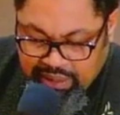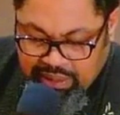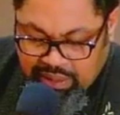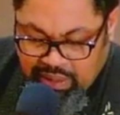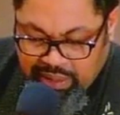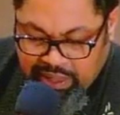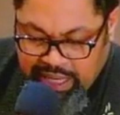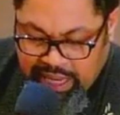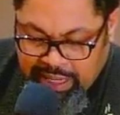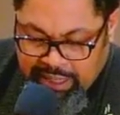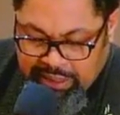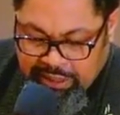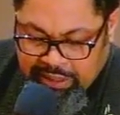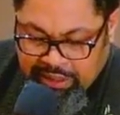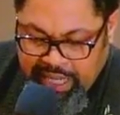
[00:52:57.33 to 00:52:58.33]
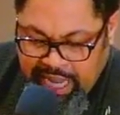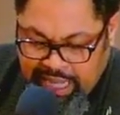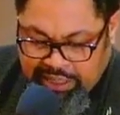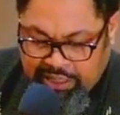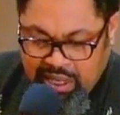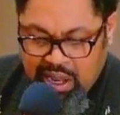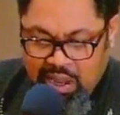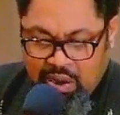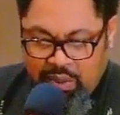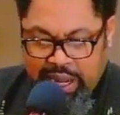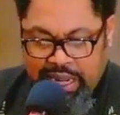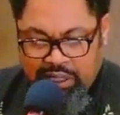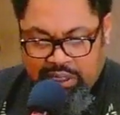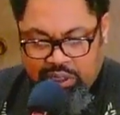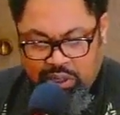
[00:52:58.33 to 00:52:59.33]
Cortez. Yes,
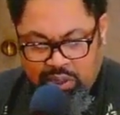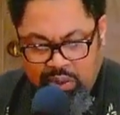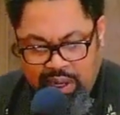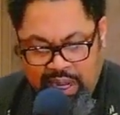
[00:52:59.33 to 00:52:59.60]
we too